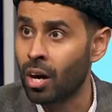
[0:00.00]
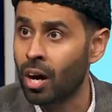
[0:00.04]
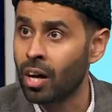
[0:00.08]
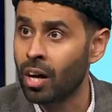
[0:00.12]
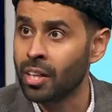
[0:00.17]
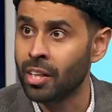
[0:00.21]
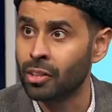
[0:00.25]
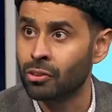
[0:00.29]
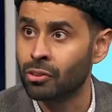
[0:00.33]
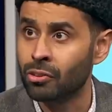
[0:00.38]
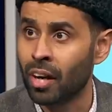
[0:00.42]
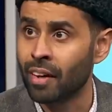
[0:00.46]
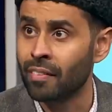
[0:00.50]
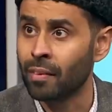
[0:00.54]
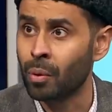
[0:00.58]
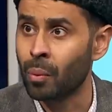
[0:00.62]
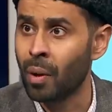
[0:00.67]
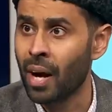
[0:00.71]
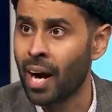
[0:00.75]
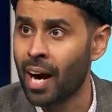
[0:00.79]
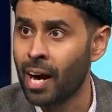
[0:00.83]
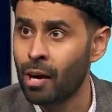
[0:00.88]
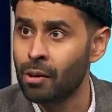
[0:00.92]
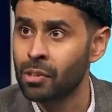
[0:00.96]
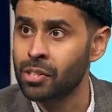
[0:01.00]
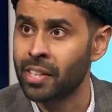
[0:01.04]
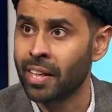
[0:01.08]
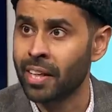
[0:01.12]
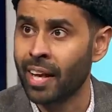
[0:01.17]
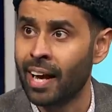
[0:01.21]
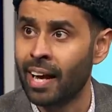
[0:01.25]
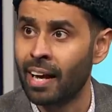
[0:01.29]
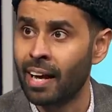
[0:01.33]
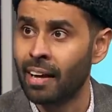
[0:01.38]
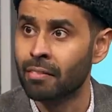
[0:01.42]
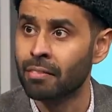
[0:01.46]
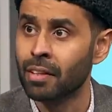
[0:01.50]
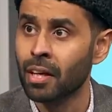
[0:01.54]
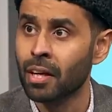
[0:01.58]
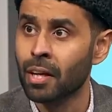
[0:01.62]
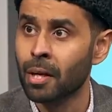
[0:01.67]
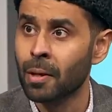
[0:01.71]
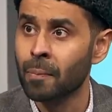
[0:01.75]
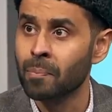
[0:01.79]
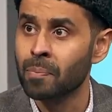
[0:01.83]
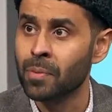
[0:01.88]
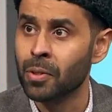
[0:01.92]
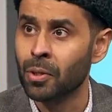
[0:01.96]
car they're driving, what house they have,
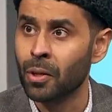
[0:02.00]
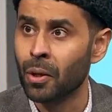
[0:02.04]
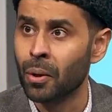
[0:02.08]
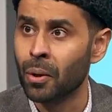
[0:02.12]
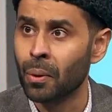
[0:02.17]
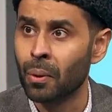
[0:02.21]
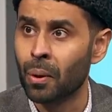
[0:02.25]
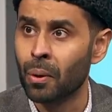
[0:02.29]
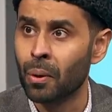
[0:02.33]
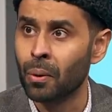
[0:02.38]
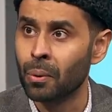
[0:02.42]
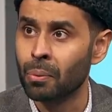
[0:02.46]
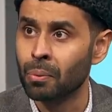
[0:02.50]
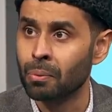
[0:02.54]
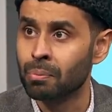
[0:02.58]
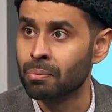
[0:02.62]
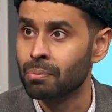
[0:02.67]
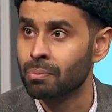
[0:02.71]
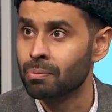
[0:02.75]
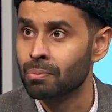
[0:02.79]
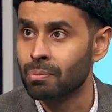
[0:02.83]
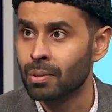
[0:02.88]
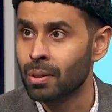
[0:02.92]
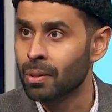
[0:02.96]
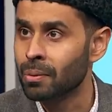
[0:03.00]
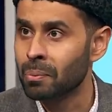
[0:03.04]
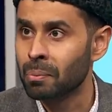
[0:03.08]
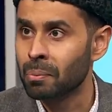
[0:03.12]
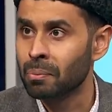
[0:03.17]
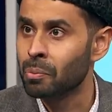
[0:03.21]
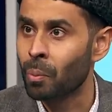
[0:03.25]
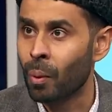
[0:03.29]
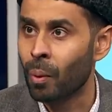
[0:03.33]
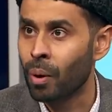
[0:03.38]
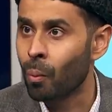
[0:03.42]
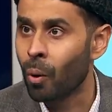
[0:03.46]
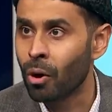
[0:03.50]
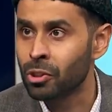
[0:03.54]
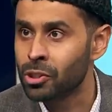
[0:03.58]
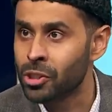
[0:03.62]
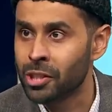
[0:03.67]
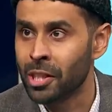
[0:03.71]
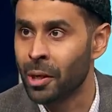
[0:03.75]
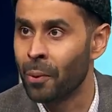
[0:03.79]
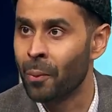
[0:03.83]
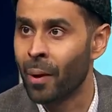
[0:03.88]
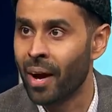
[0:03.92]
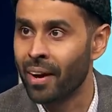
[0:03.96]
you know, or what
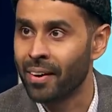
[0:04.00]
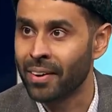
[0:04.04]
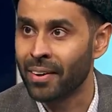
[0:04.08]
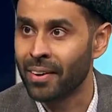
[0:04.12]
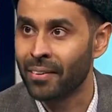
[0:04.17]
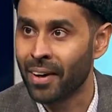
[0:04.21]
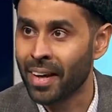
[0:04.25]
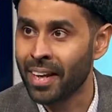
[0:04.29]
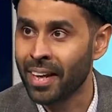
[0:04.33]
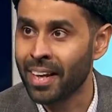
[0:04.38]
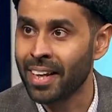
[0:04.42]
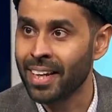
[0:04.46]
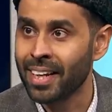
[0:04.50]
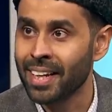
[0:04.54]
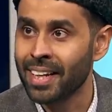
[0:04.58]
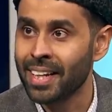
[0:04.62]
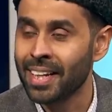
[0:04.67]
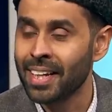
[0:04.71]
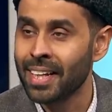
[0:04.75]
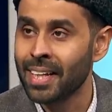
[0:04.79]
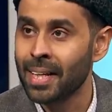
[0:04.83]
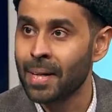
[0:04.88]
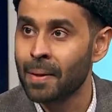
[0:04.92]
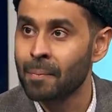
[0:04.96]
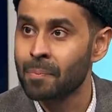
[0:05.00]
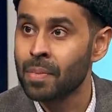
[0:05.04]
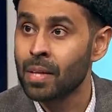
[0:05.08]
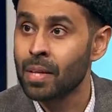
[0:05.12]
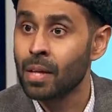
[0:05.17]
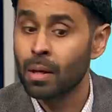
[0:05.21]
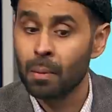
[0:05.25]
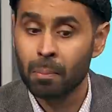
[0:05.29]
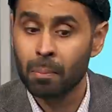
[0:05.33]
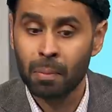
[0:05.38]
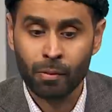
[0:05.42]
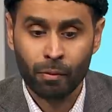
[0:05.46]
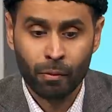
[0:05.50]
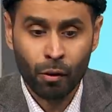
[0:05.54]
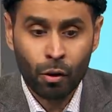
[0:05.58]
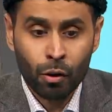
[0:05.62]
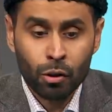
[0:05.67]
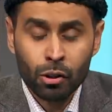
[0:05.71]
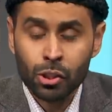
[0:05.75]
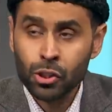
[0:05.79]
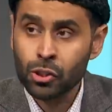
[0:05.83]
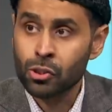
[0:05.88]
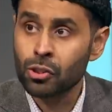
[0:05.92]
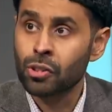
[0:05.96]
watch they're wearing, right? But
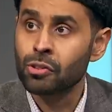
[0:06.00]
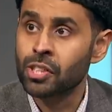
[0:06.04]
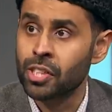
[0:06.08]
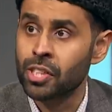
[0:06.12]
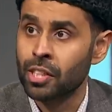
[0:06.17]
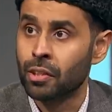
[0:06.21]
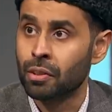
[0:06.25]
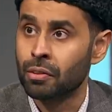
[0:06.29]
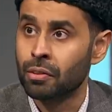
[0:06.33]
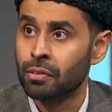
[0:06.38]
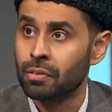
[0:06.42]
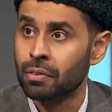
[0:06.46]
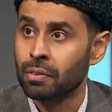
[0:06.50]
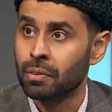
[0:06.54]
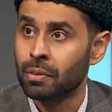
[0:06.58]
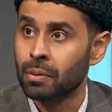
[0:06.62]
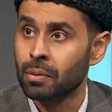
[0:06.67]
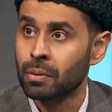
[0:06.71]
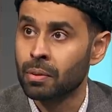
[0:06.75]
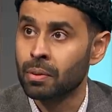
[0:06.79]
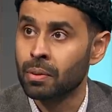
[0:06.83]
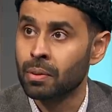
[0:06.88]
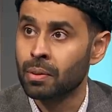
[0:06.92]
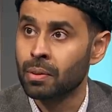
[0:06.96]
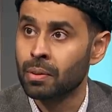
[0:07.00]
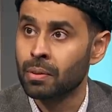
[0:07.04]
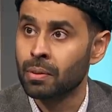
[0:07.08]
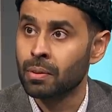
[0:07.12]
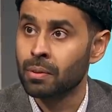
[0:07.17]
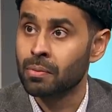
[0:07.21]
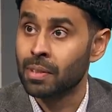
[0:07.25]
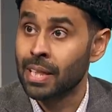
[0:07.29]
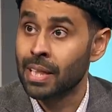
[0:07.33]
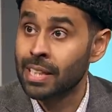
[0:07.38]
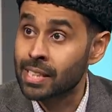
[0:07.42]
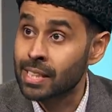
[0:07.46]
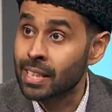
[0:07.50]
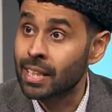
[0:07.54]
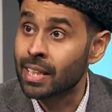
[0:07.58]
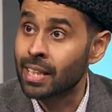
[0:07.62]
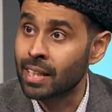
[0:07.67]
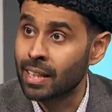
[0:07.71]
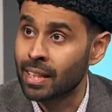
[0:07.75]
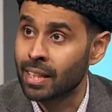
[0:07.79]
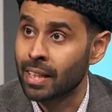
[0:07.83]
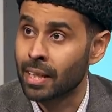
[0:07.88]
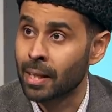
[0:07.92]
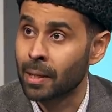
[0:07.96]
focus on yourself. That's the
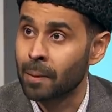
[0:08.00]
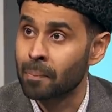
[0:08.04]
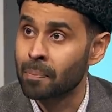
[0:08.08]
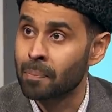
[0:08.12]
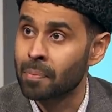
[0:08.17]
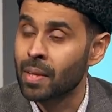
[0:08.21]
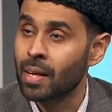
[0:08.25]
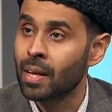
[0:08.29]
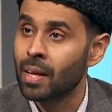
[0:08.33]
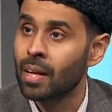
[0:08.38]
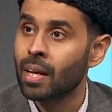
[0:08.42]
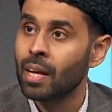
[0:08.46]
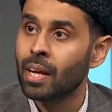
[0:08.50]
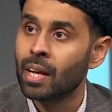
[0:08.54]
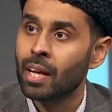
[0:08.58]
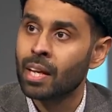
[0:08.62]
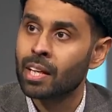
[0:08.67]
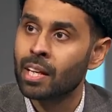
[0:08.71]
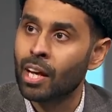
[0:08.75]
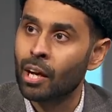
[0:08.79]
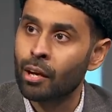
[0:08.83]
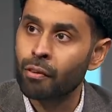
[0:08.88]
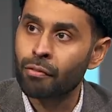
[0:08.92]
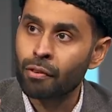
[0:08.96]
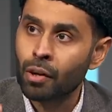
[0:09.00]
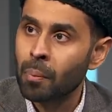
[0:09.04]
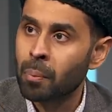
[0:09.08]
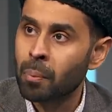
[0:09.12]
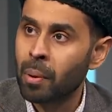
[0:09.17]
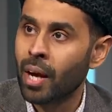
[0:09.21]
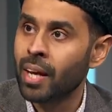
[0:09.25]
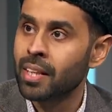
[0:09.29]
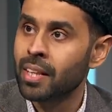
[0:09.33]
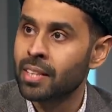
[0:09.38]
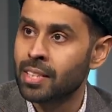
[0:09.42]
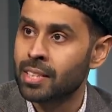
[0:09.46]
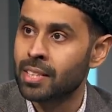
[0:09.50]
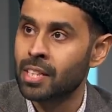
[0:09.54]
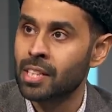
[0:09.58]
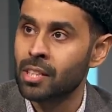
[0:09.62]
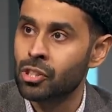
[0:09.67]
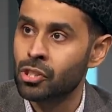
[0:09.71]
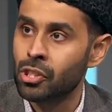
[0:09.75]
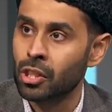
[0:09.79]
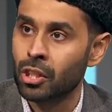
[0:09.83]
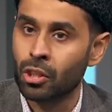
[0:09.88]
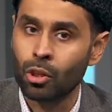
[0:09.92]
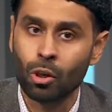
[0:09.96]
key thing. Now, if you apply this
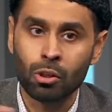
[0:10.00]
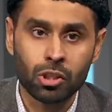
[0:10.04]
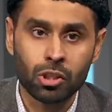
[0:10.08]
teaching,